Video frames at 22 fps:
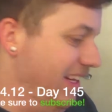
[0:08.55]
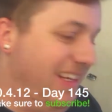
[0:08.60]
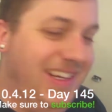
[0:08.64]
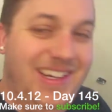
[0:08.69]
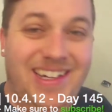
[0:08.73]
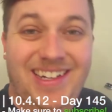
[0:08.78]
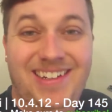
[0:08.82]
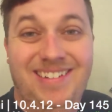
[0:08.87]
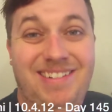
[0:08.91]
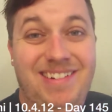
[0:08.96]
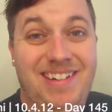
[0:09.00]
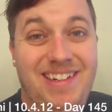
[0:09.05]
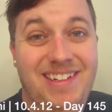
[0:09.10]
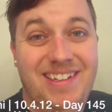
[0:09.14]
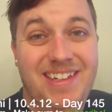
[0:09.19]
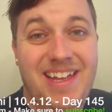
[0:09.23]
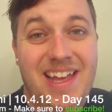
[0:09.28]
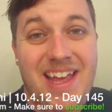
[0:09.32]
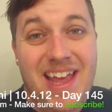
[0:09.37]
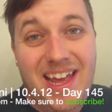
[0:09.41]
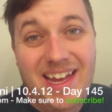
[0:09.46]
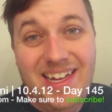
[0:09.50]

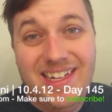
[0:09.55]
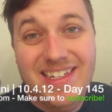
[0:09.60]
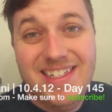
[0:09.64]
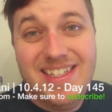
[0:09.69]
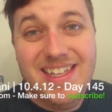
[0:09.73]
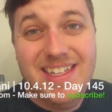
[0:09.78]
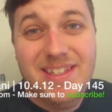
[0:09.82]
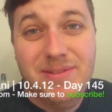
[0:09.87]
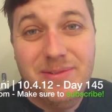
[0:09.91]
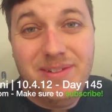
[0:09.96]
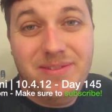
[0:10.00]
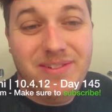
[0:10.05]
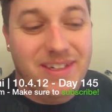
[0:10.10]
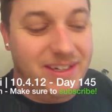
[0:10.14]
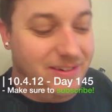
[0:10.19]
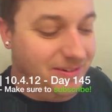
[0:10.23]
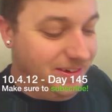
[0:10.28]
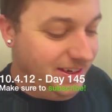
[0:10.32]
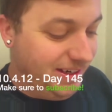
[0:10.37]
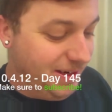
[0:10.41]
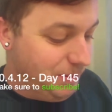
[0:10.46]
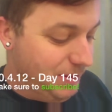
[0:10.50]
I guess that's one way to
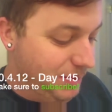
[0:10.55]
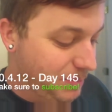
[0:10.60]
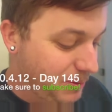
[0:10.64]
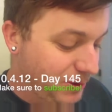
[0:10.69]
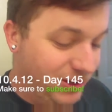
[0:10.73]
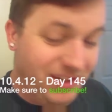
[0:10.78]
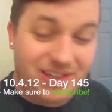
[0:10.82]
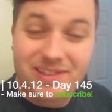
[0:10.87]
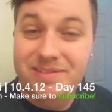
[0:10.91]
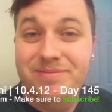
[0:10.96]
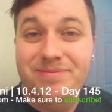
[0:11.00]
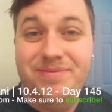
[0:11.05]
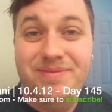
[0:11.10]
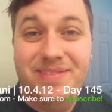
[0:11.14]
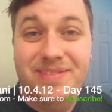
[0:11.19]
wake up in the morning.